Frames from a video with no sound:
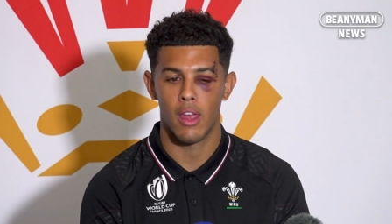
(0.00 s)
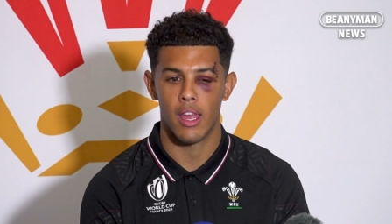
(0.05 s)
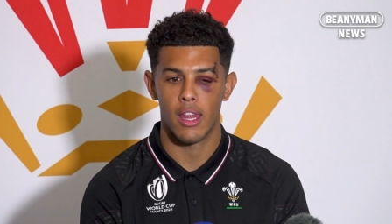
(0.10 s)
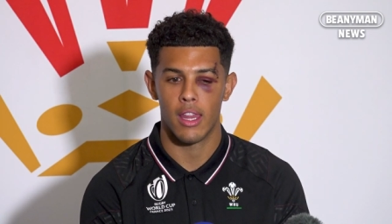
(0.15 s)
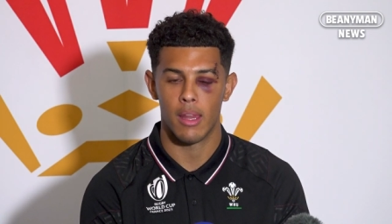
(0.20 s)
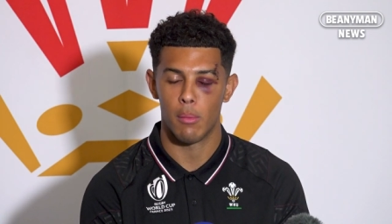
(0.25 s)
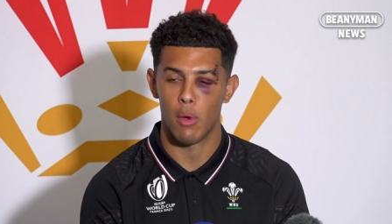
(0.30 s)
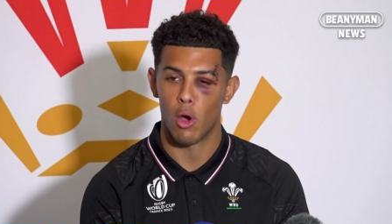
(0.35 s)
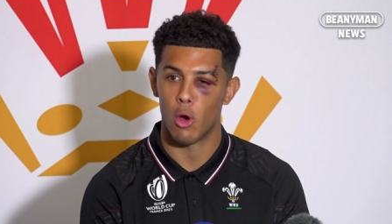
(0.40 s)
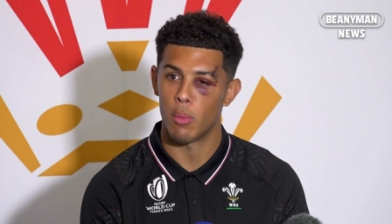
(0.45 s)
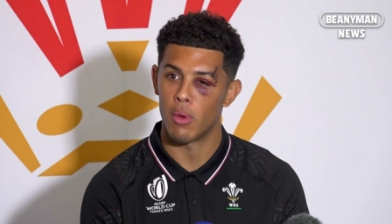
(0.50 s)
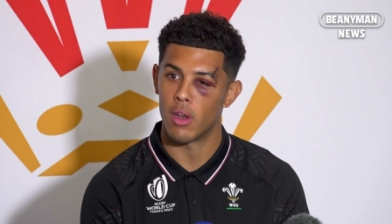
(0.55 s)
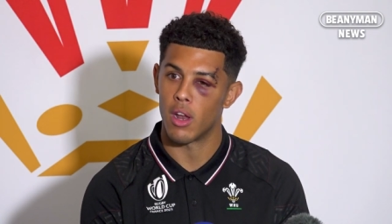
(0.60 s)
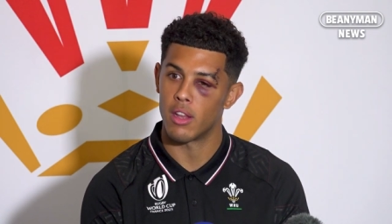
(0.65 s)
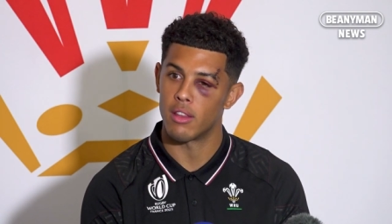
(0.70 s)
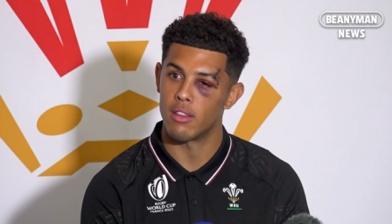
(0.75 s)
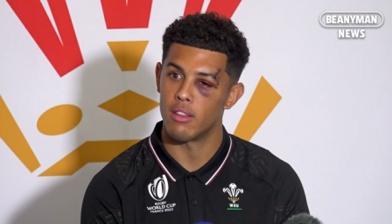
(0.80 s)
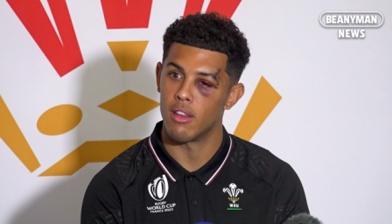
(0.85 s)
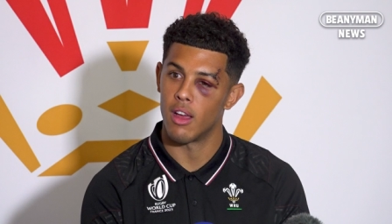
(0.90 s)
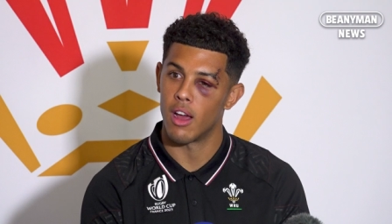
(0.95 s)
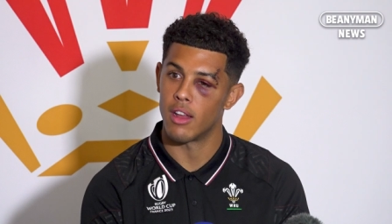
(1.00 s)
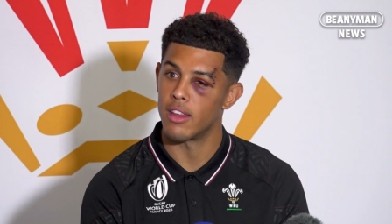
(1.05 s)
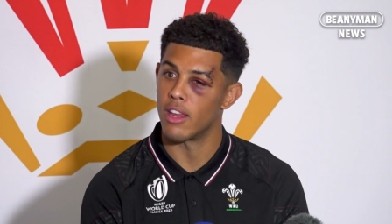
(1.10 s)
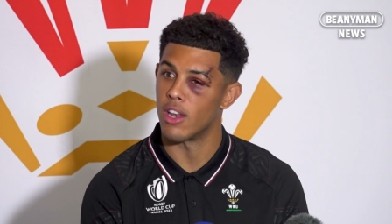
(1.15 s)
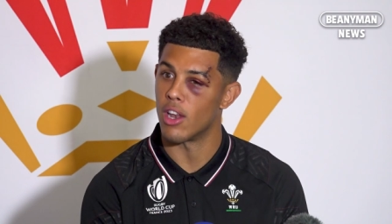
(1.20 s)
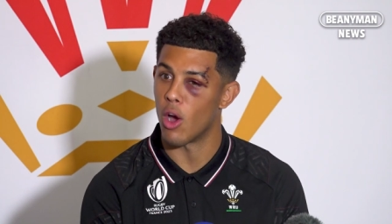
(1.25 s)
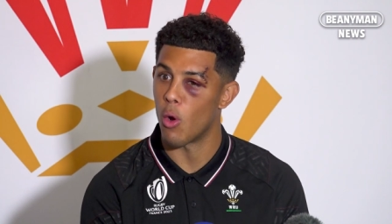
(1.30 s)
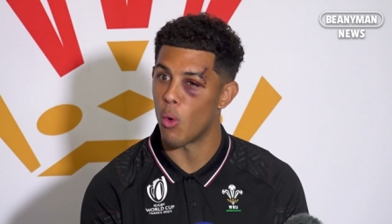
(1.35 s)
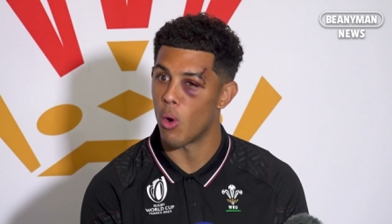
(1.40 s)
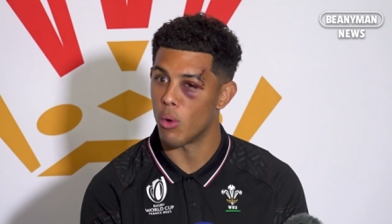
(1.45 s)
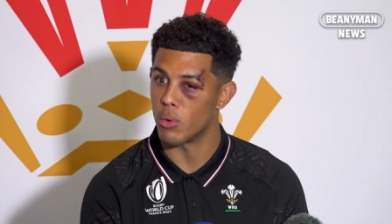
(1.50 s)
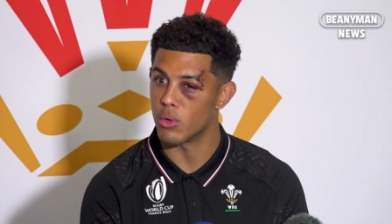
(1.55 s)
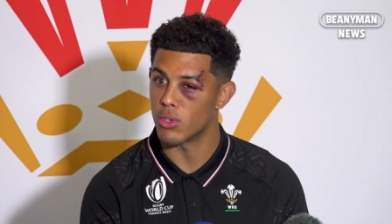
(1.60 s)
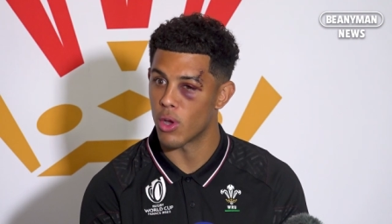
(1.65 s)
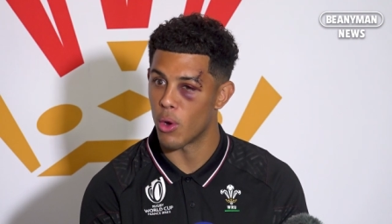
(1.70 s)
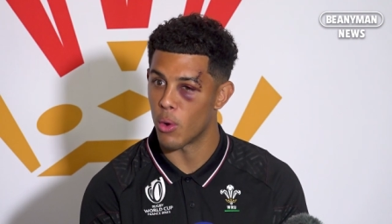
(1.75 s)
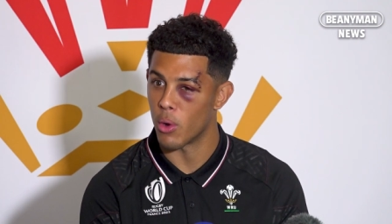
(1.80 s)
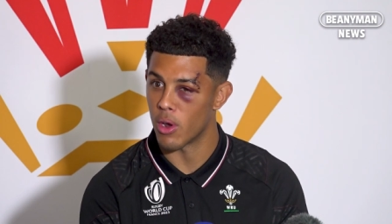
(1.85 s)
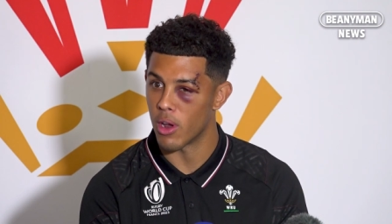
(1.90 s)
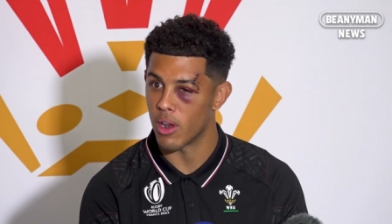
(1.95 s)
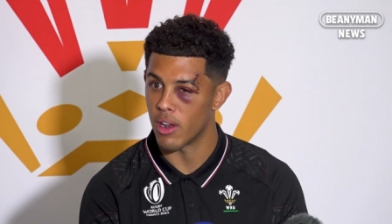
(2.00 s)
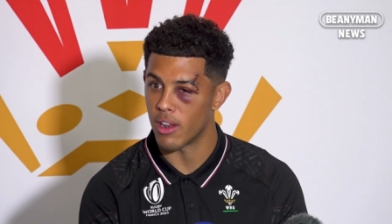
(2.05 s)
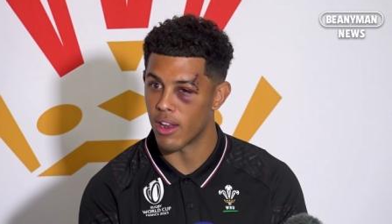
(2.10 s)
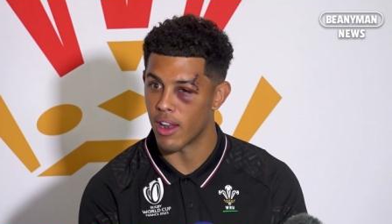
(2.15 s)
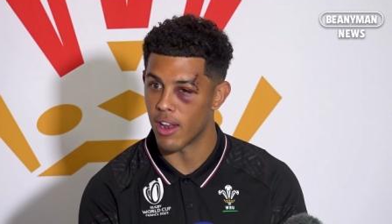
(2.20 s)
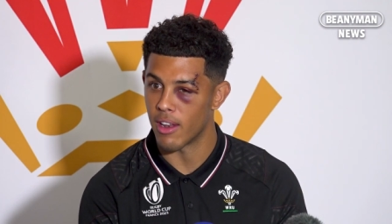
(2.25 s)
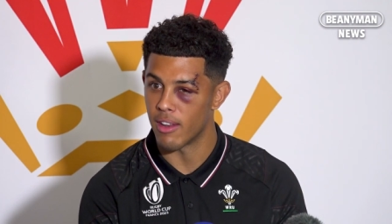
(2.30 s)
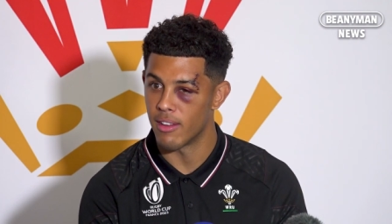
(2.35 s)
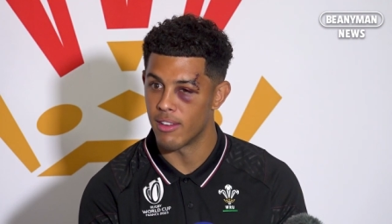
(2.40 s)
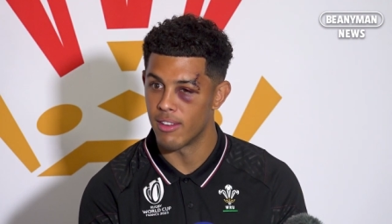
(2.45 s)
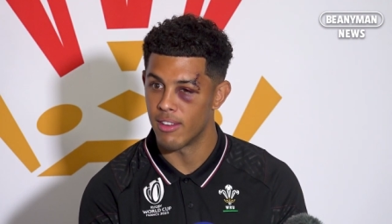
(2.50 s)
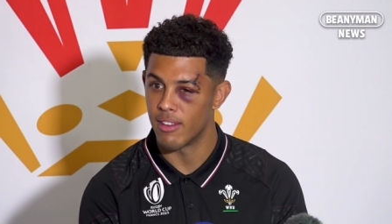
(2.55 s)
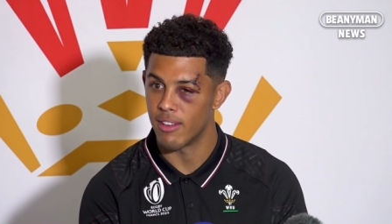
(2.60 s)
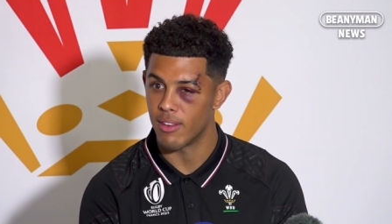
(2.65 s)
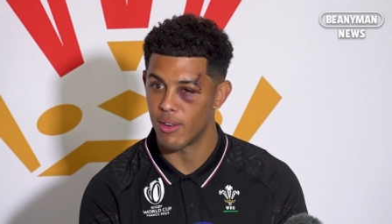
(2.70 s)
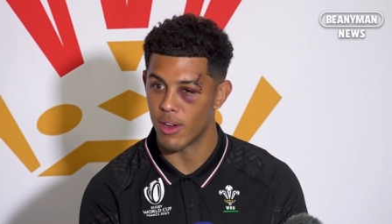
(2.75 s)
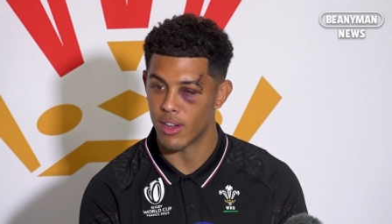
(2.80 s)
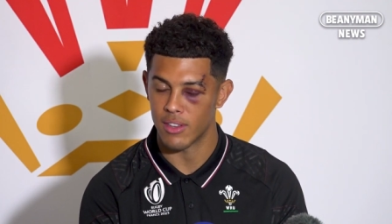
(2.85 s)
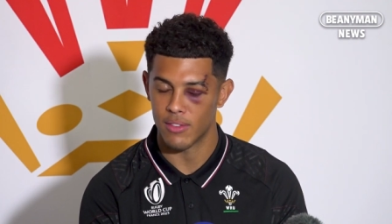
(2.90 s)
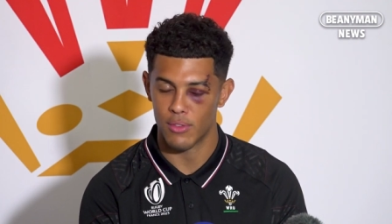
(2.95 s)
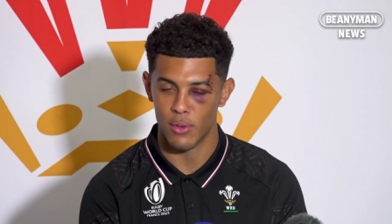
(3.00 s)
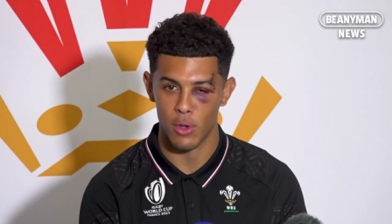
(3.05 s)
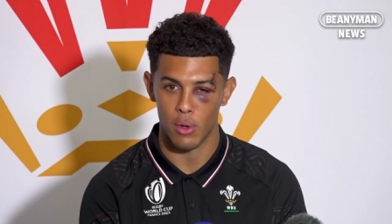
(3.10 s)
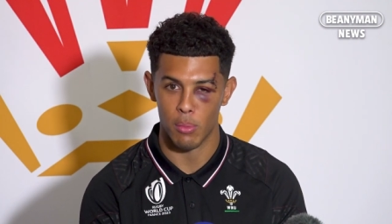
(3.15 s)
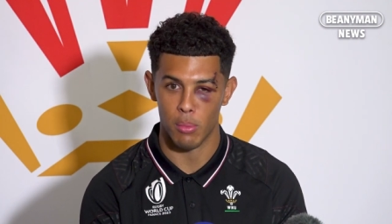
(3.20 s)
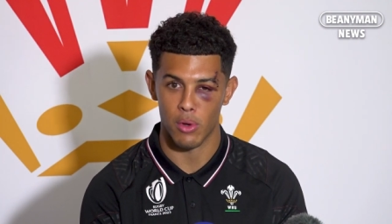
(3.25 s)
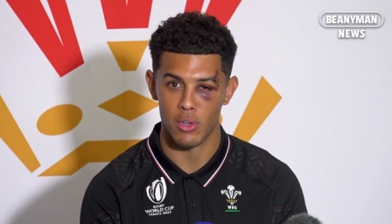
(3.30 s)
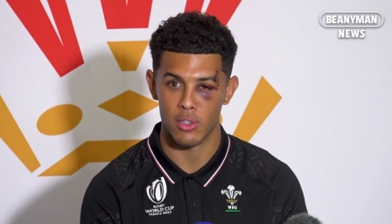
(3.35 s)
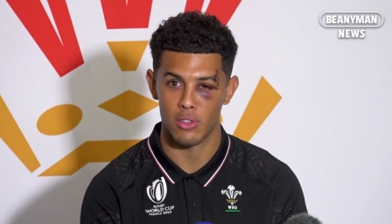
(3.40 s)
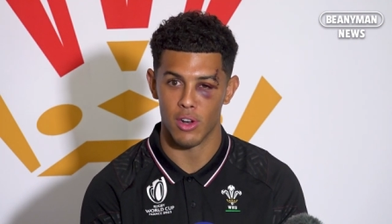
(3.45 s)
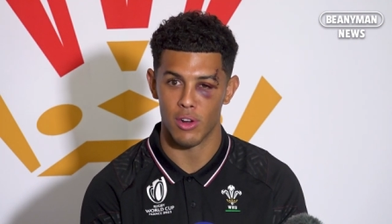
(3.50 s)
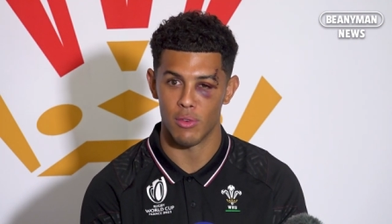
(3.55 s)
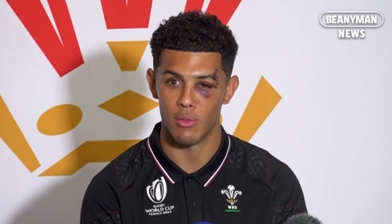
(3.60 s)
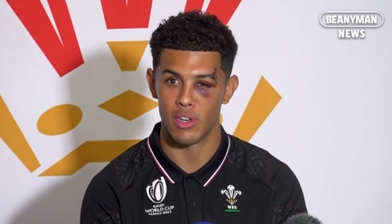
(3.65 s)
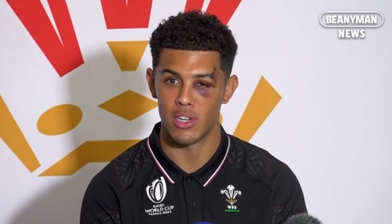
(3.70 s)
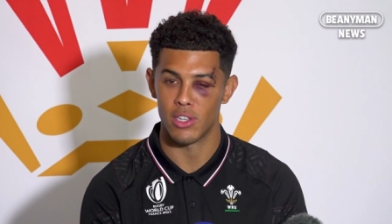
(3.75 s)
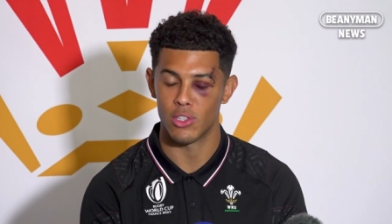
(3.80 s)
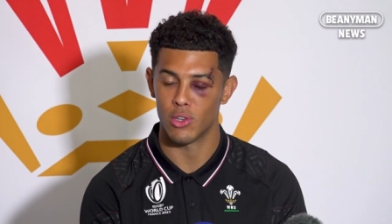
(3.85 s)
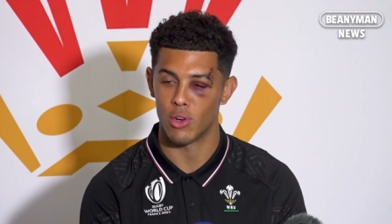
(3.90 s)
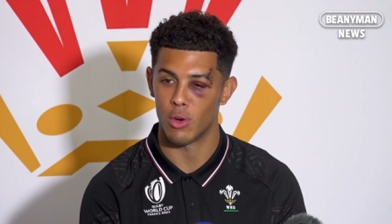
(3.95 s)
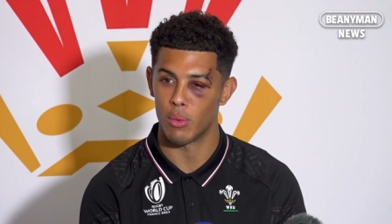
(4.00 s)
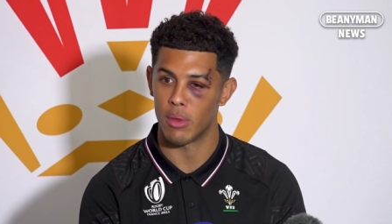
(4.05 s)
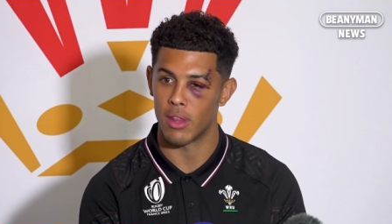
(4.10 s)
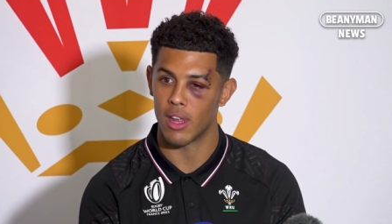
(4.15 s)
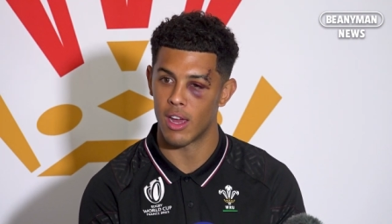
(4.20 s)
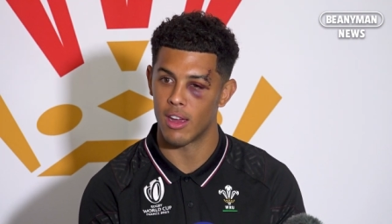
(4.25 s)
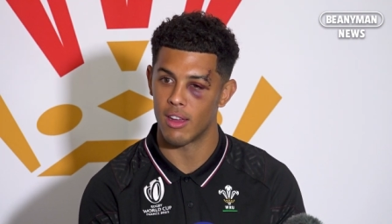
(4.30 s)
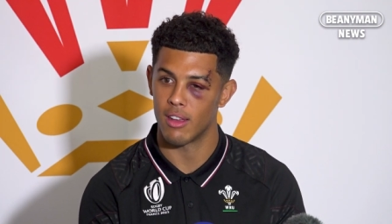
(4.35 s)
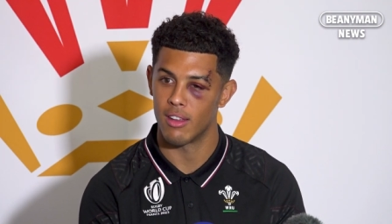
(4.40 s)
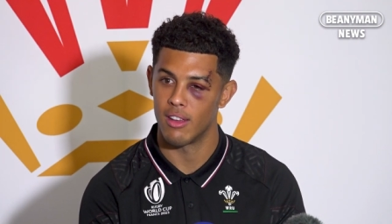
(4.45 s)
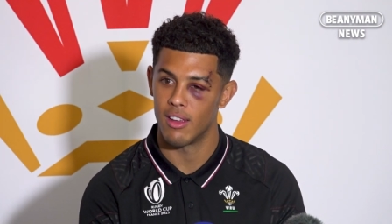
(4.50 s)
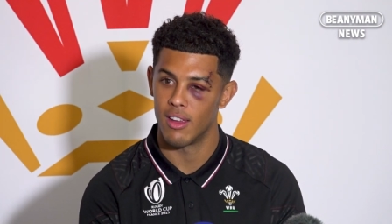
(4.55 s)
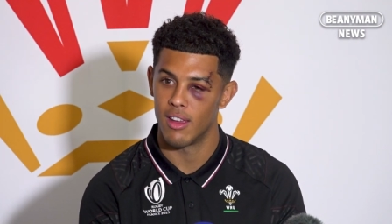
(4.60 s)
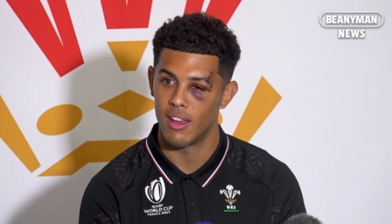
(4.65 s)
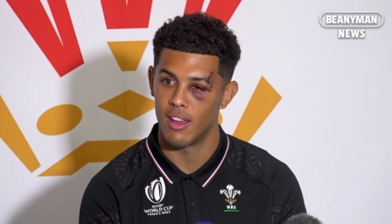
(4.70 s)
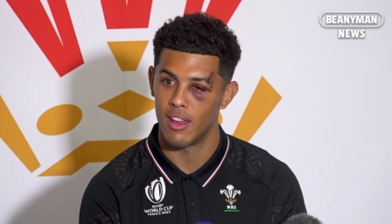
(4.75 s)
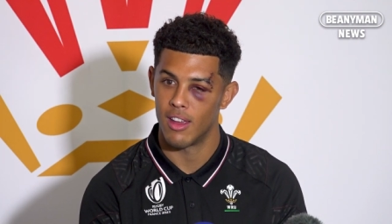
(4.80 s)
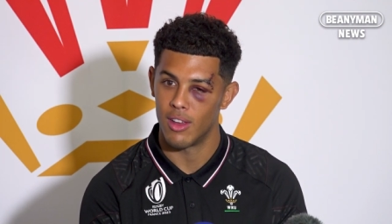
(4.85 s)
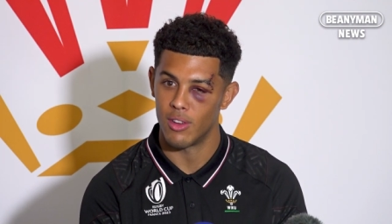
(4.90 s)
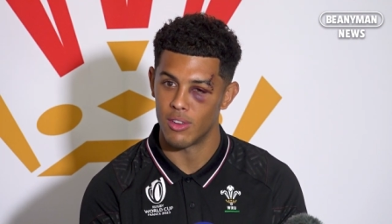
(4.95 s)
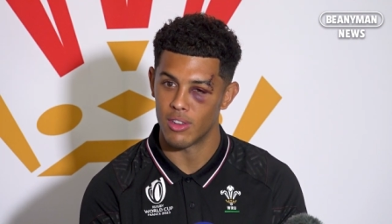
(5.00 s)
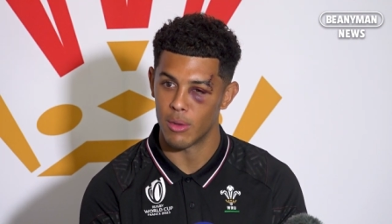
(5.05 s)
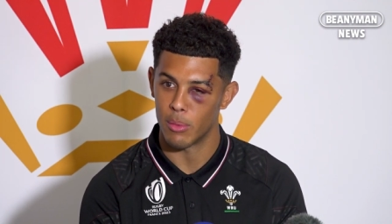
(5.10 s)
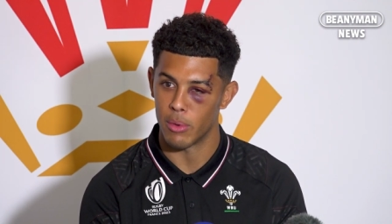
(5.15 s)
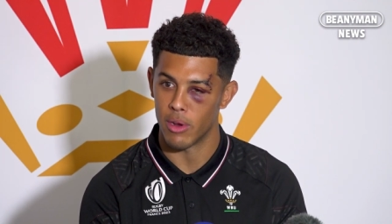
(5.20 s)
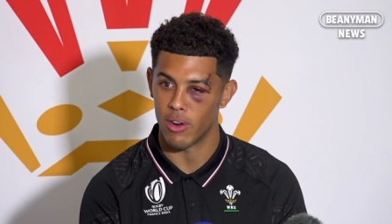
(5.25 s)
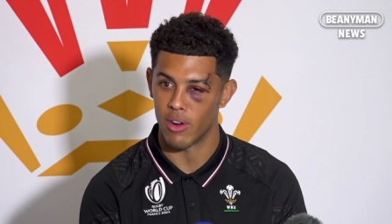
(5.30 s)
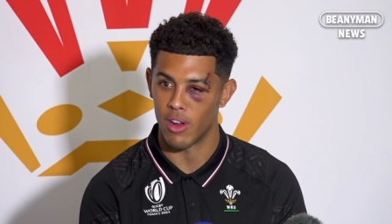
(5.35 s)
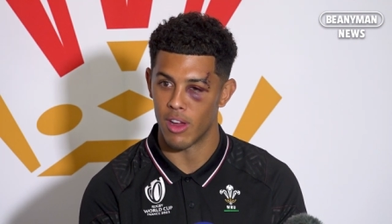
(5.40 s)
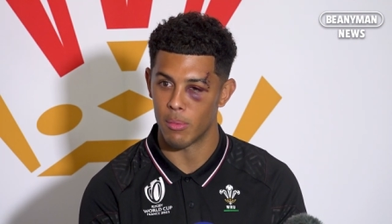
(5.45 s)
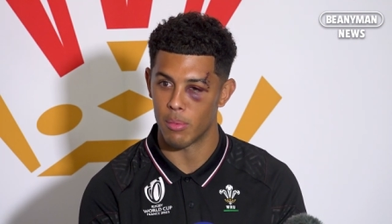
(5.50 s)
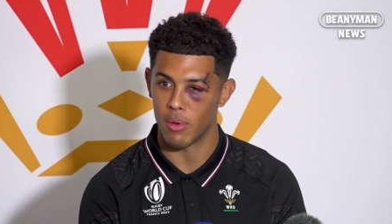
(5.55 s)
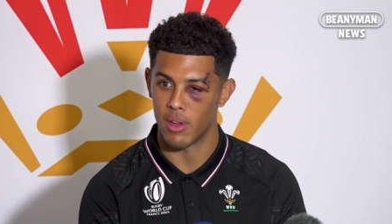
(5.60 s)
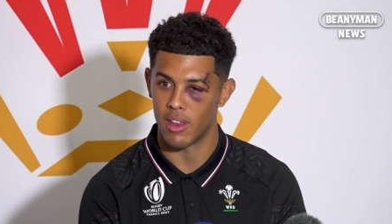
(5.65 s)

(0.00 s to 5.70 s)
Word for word: in the moment, I didn't know what was going on, and then you had a few of the boys trying to reassure me that it was going to be all right.